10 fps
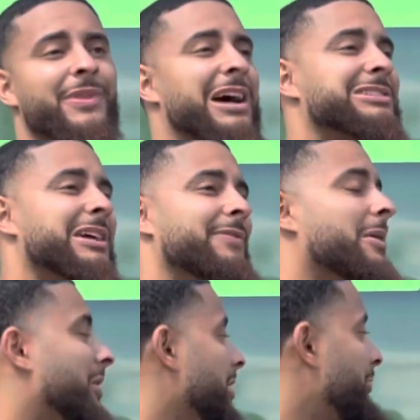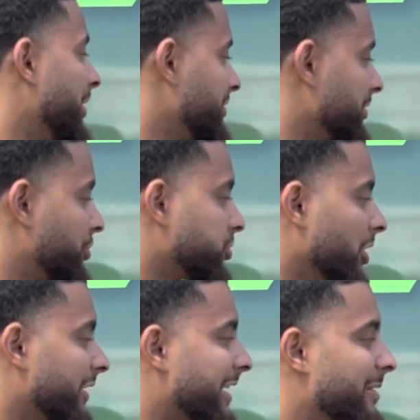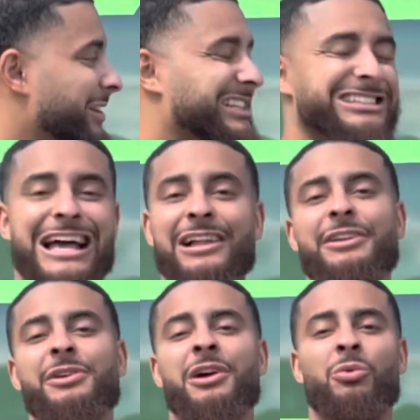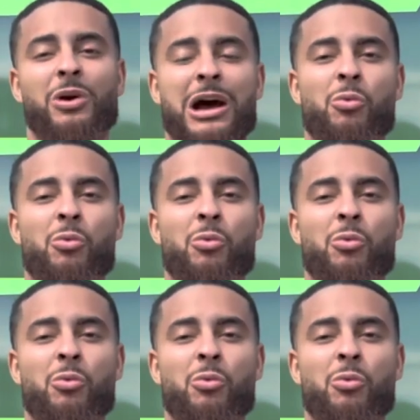I saved that money and put it into the truck, gave me exactly what I